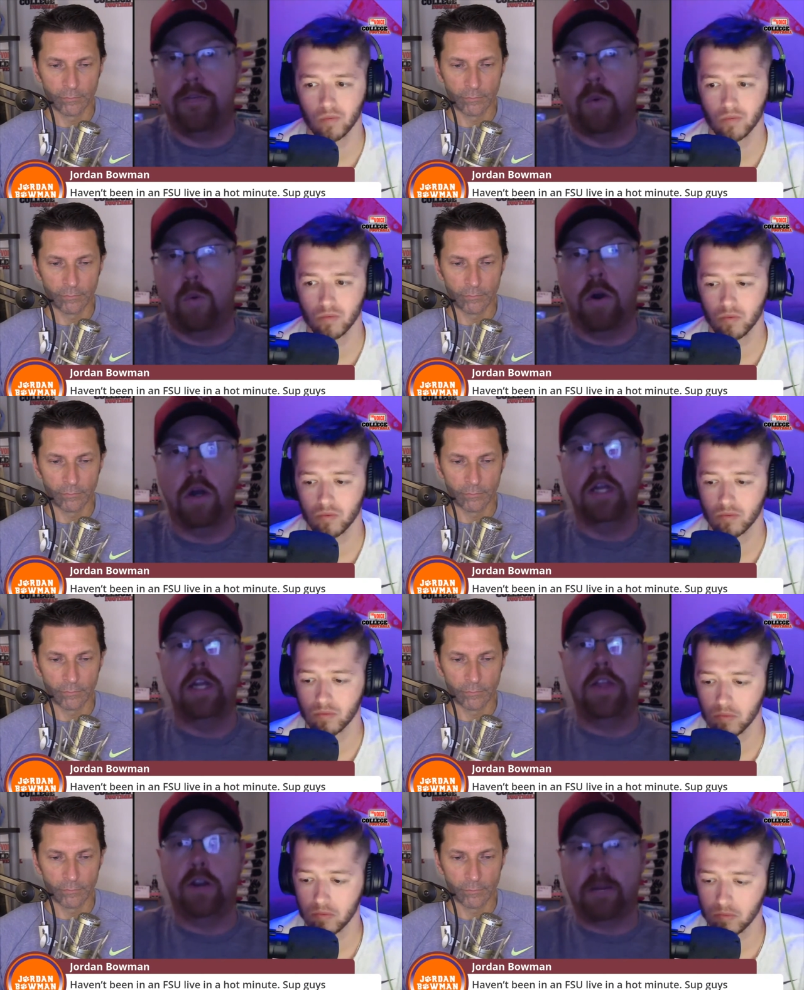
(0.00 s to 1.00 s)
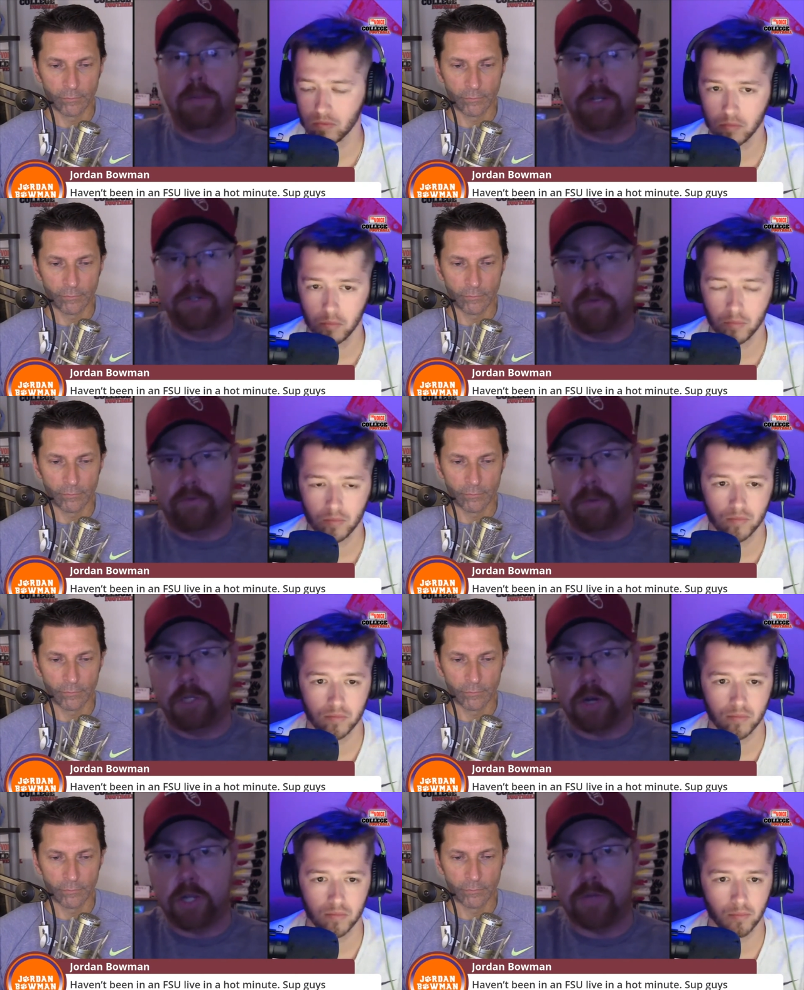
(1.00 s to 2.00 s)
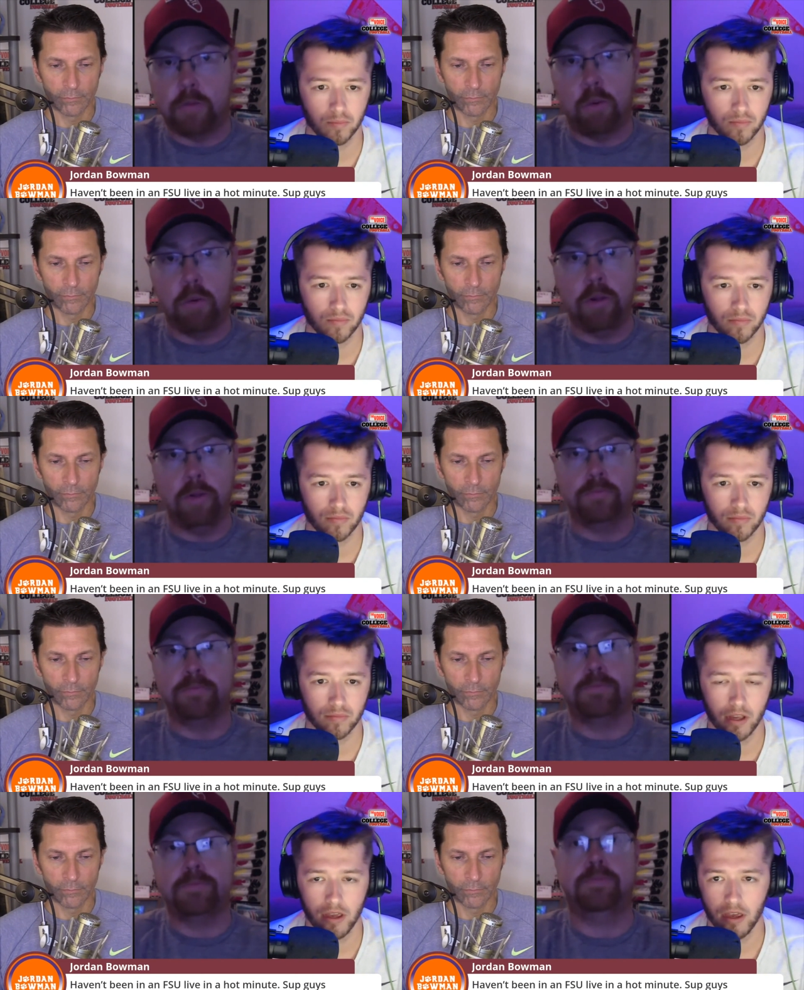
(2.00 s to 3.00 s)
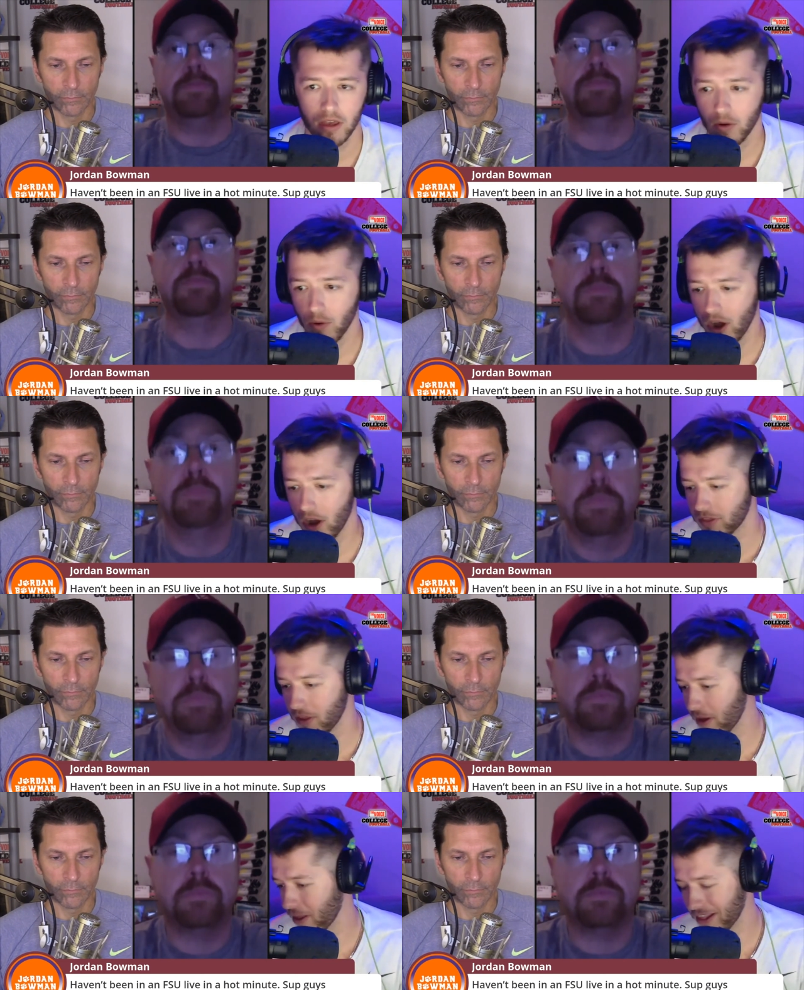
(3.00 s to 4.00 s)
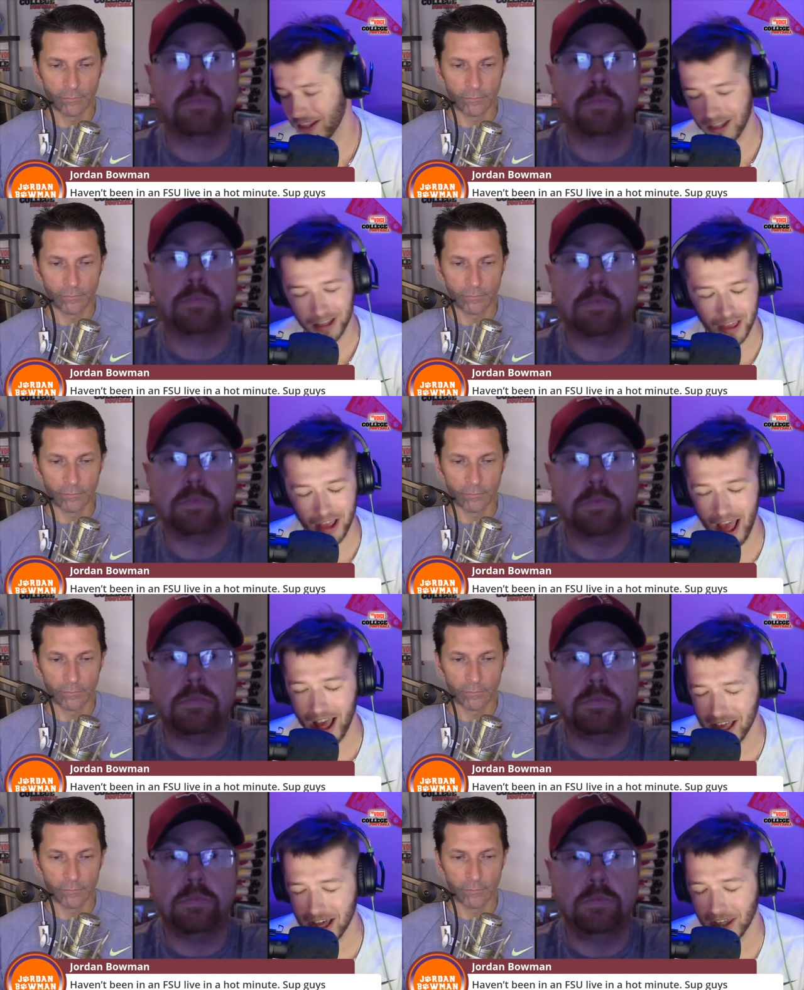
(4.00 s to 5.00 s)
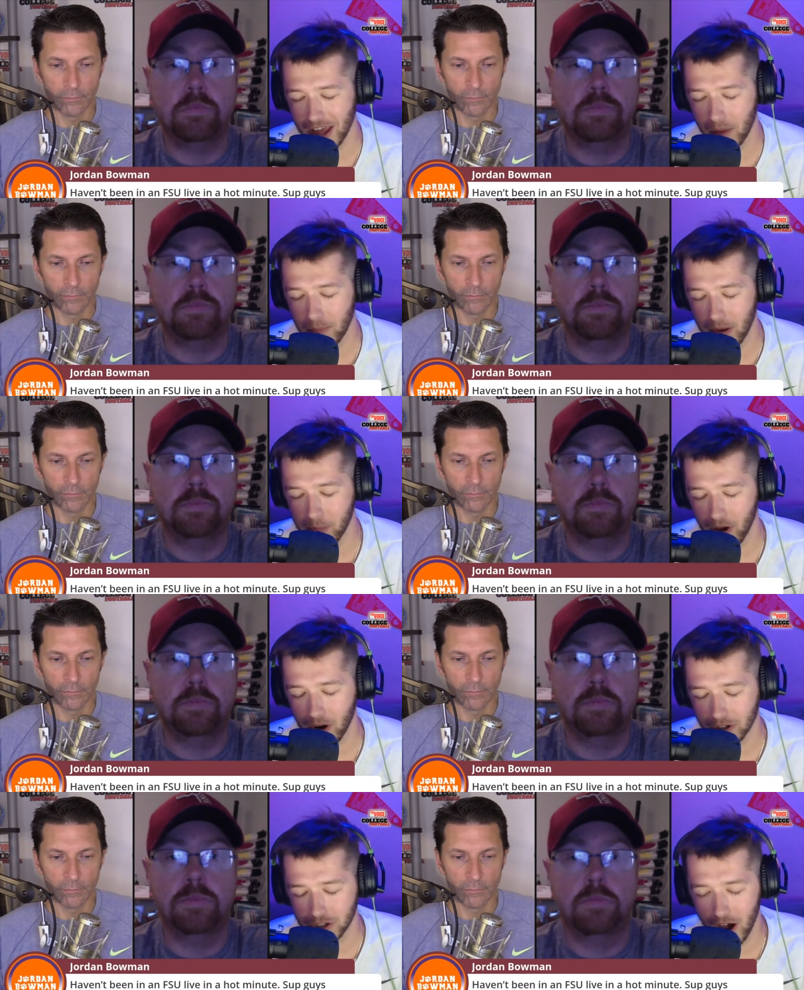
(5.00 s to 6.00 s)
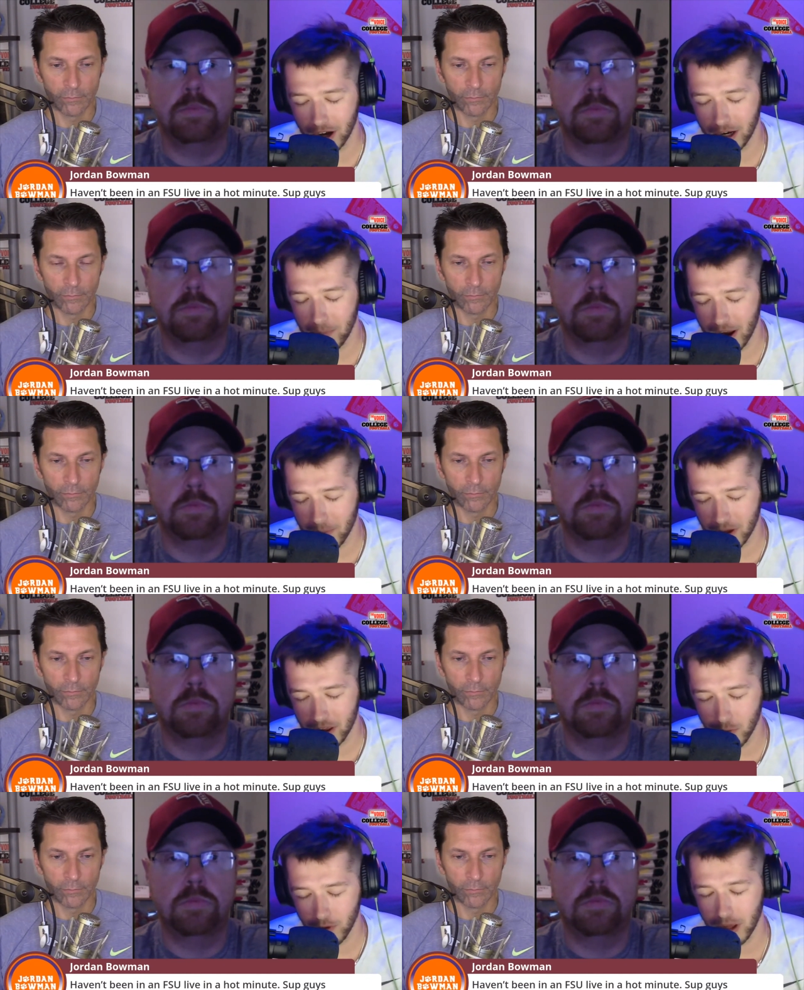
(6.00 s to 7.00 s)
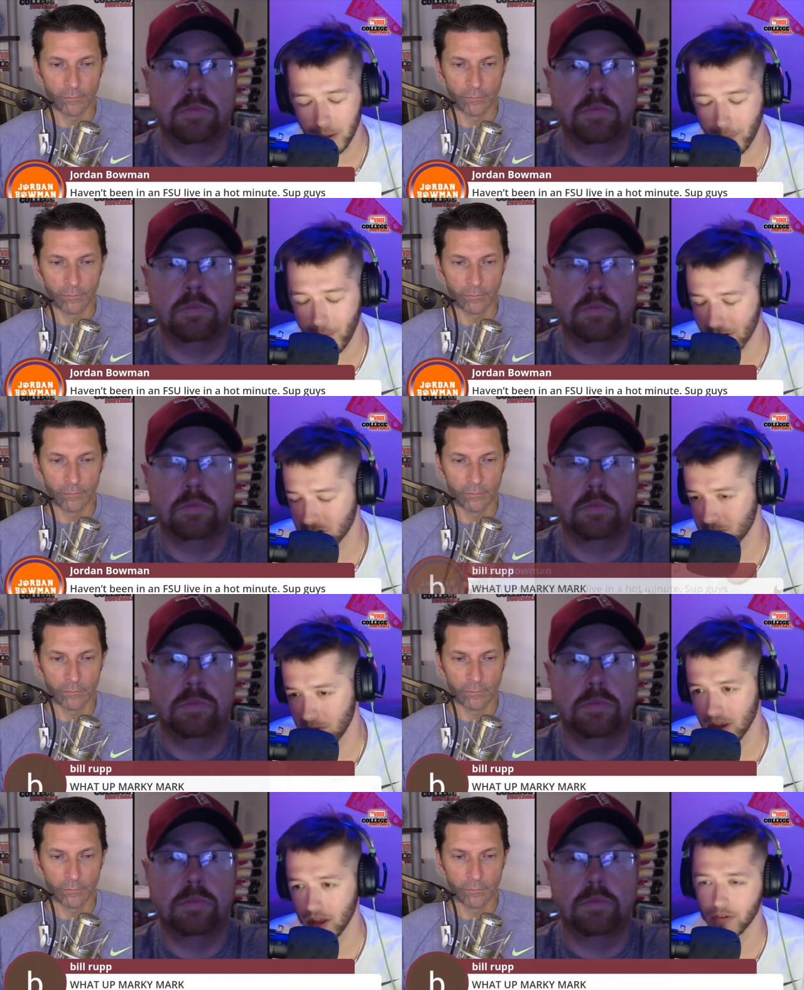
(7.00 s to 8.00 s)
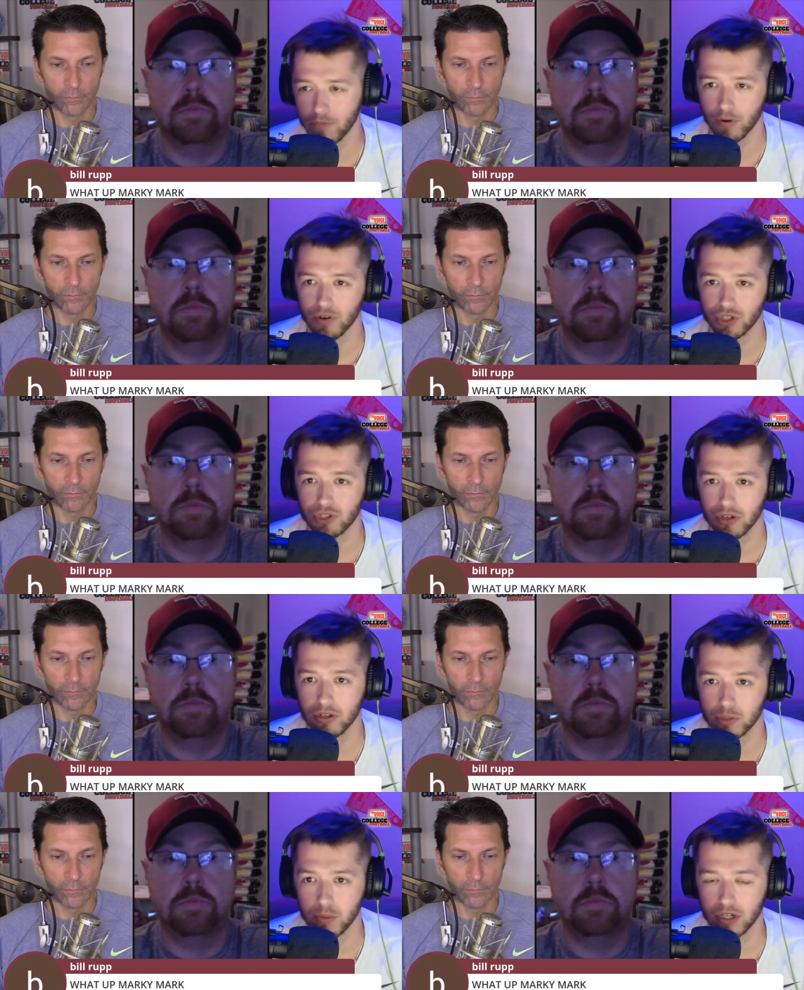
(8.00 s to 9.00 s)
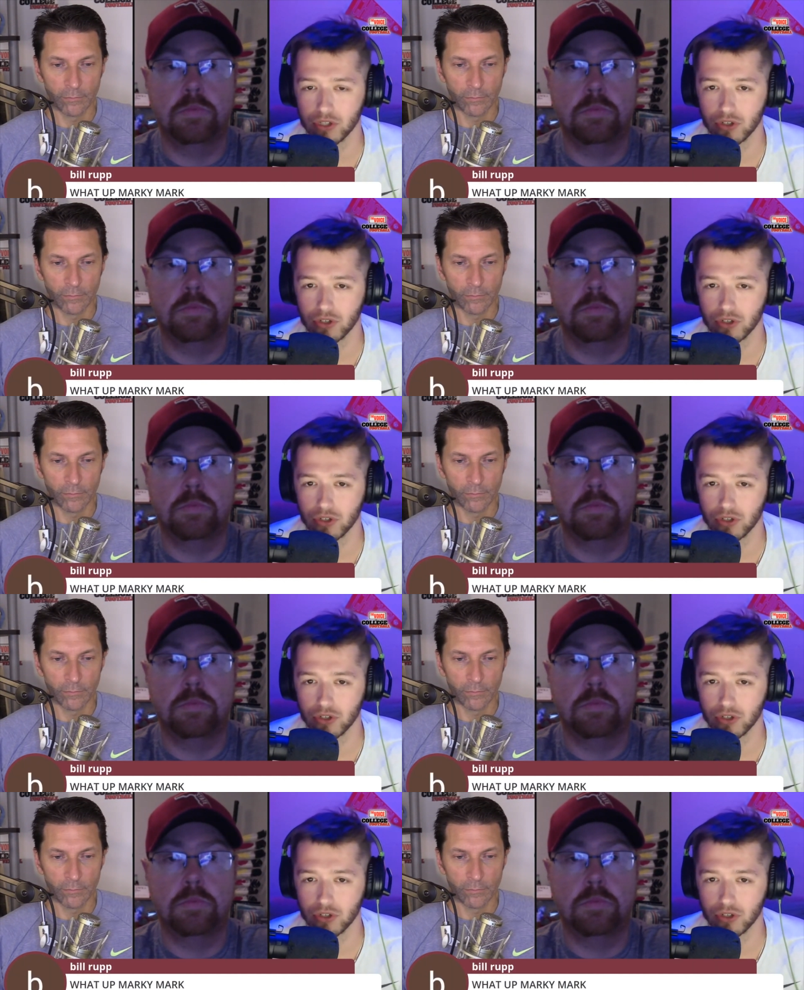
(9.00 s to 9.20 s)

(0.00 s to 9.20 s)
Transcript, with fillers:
Speaker 1: for that are coming from the transfer portal?
Speaker 2: Well, the I think a lot of people aren't talking about him, but he really impressed me on the first spring